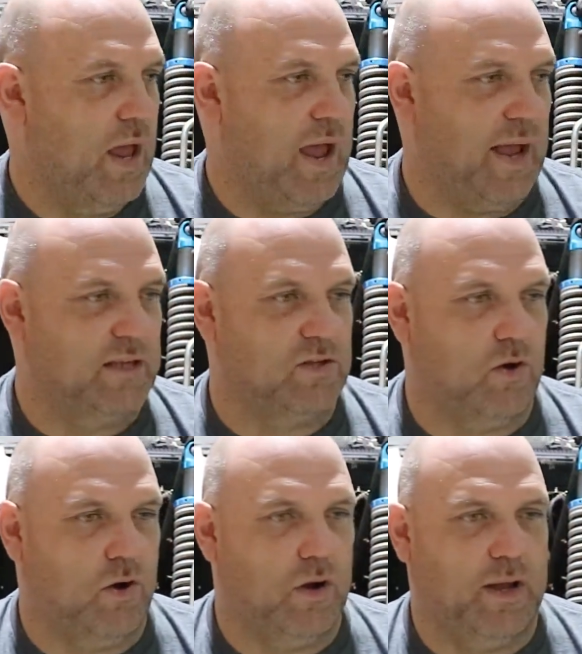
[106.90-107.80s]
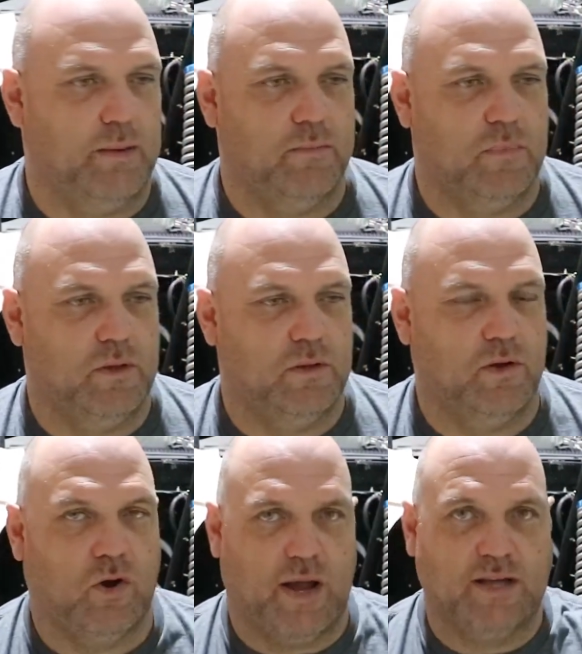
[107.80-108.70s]
As I
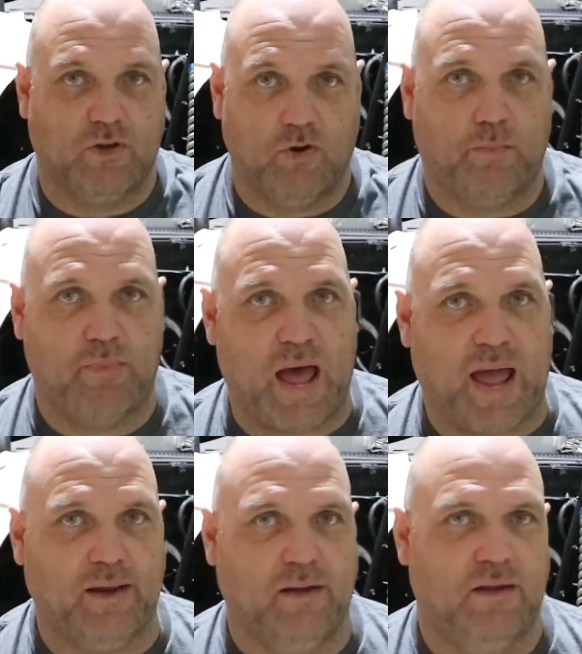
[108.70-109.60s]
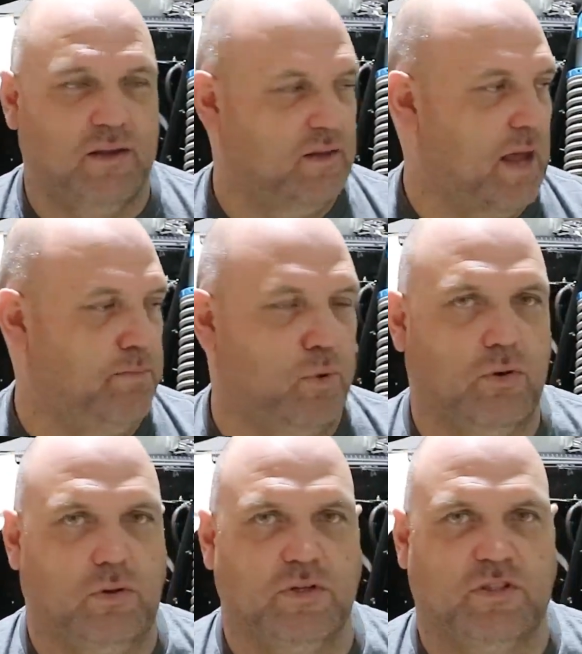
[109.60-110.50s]
got back, that
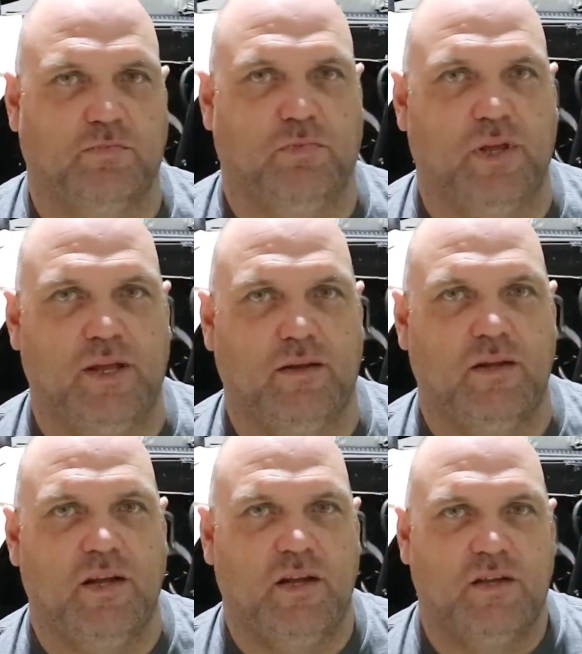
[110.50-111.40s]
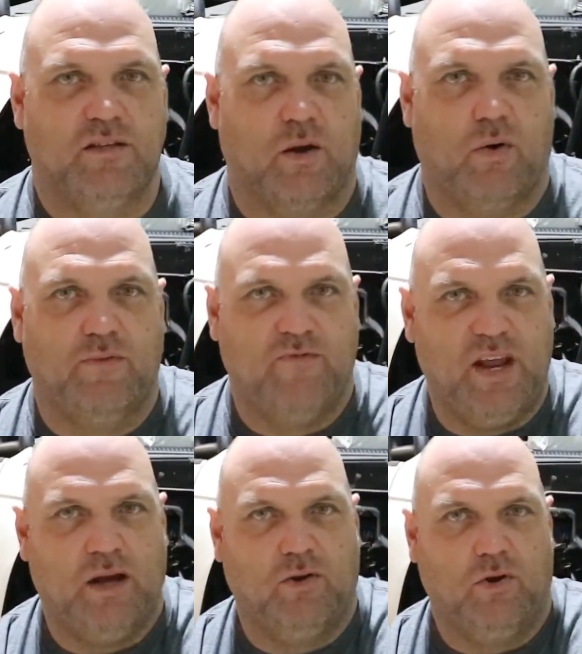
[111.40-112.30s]
bottle had split. So I've
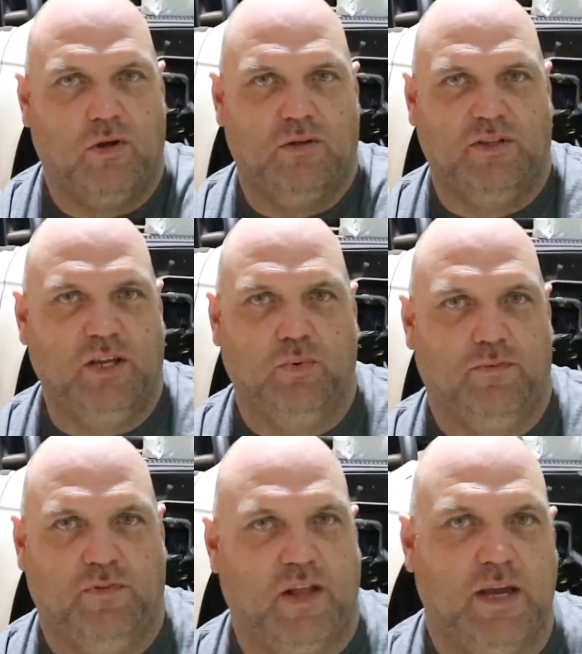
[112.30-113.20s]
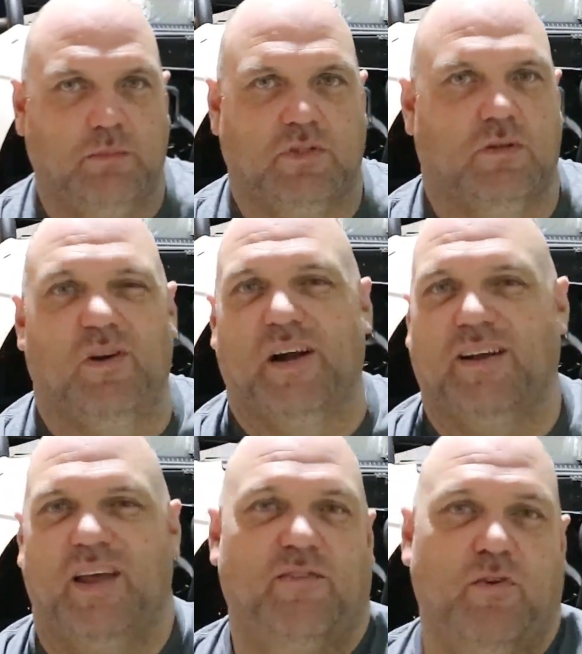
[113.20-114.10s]
now got liquid flames, like
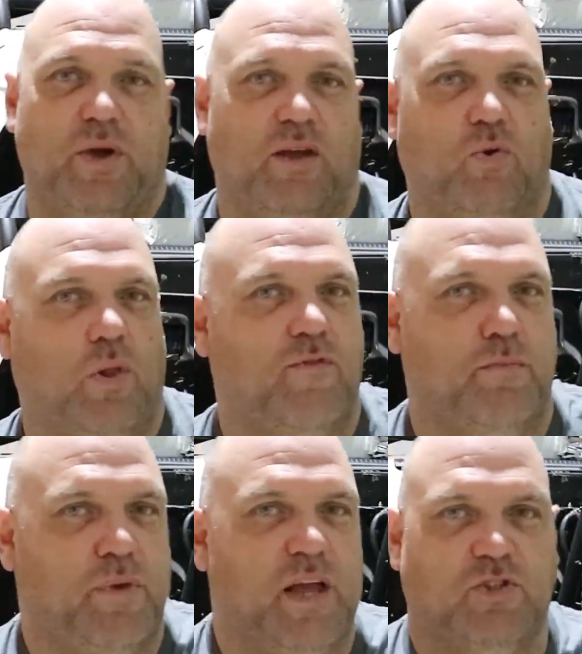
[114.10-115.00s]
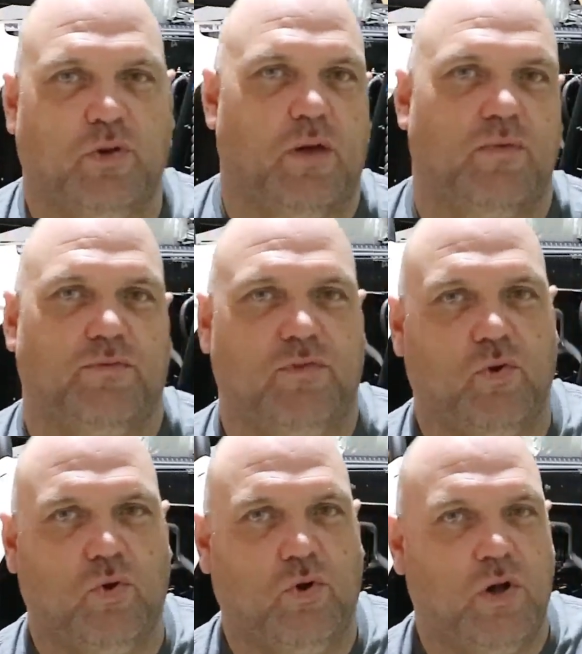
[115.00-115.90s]
everywhere, all over the bench, all over the
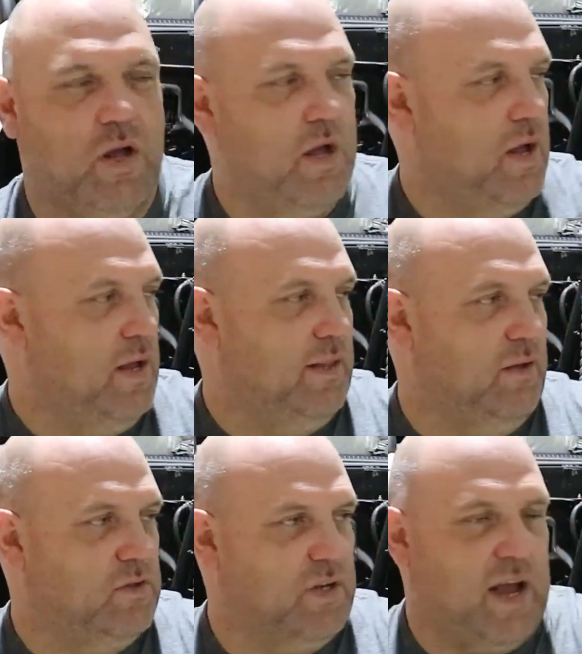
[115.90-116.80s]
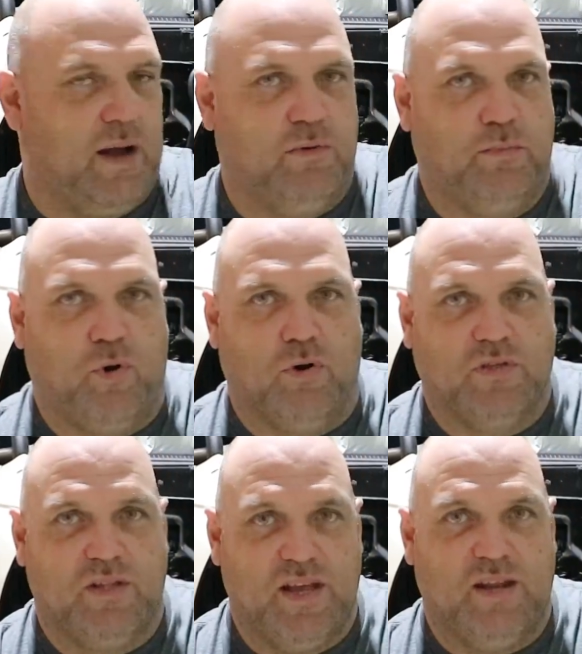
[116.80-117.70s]
floor. There was a cardboard box
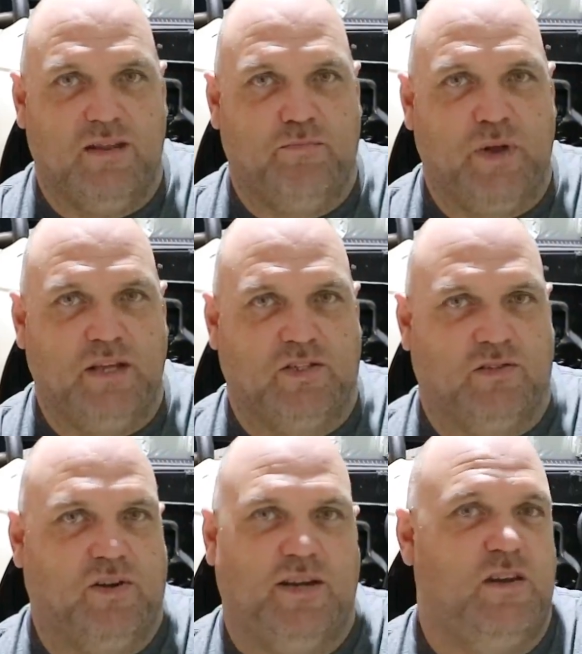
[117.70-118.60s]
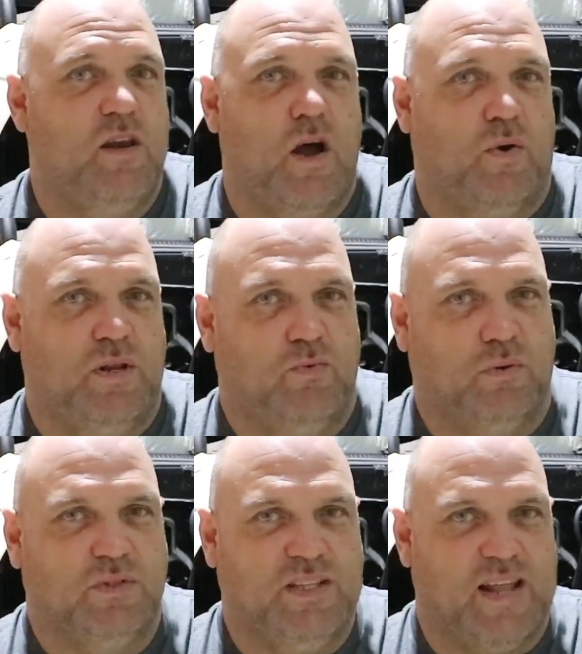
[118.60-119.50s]
at the end of the bench. I had no idea what
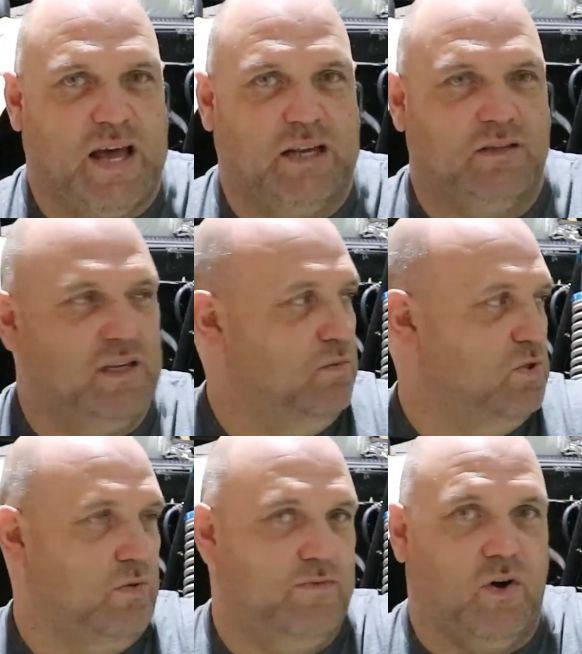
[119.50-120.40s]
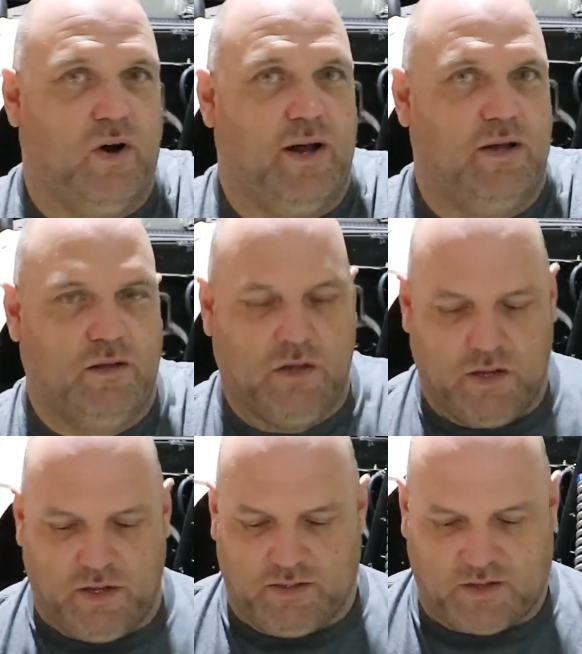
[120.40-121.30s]
was in that. It was on fire.
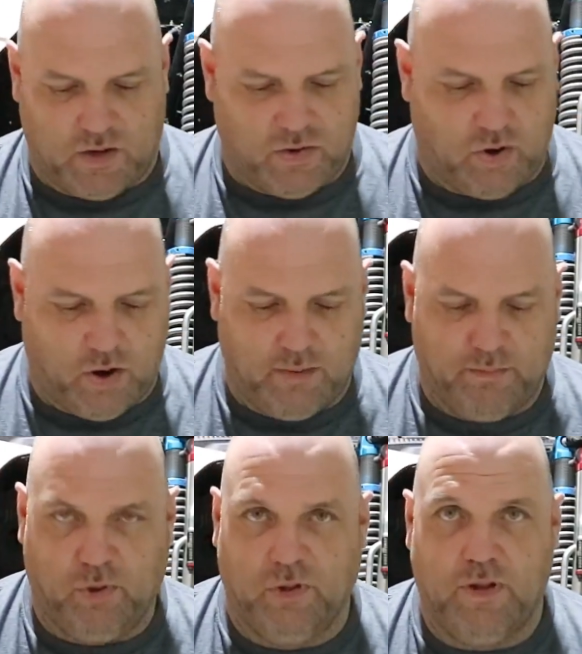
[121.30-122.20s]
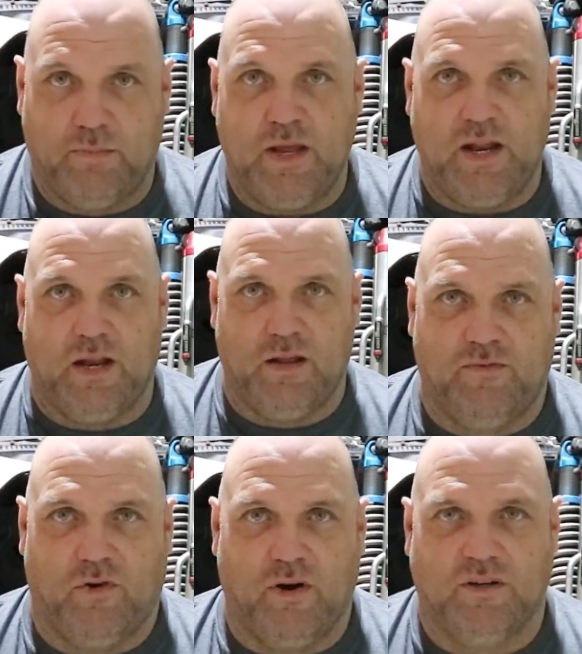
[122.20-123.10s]
So I'm pulling the pin out
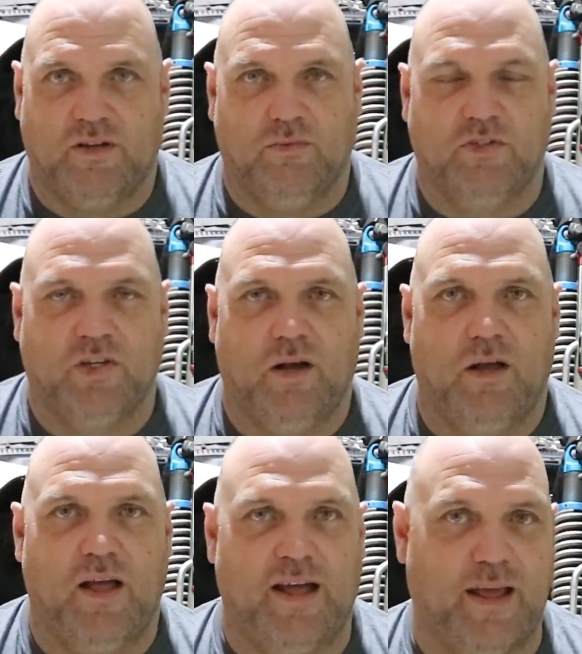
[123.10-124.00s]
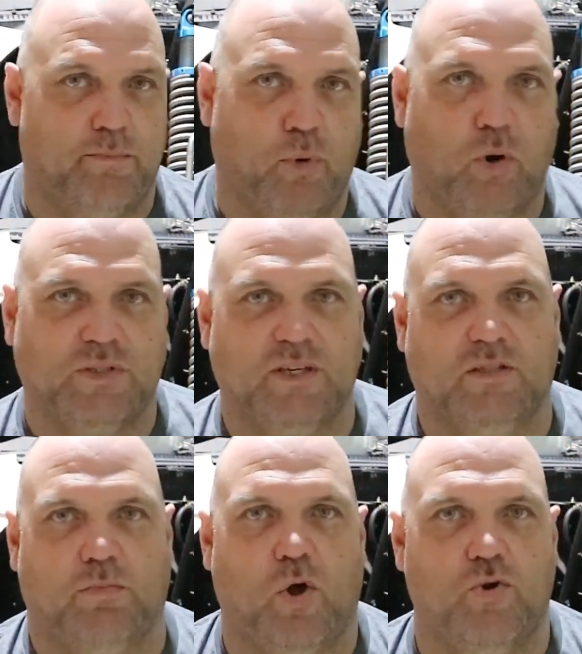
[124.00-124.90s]
fire extinguisher and that box
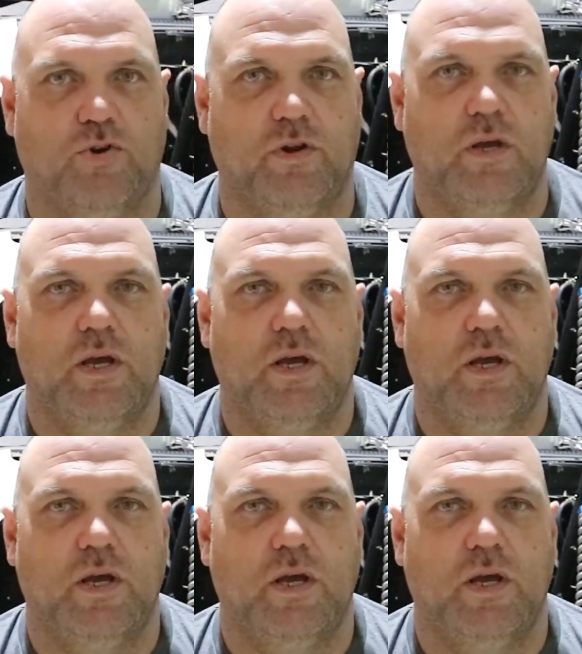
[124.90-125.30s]
exploded.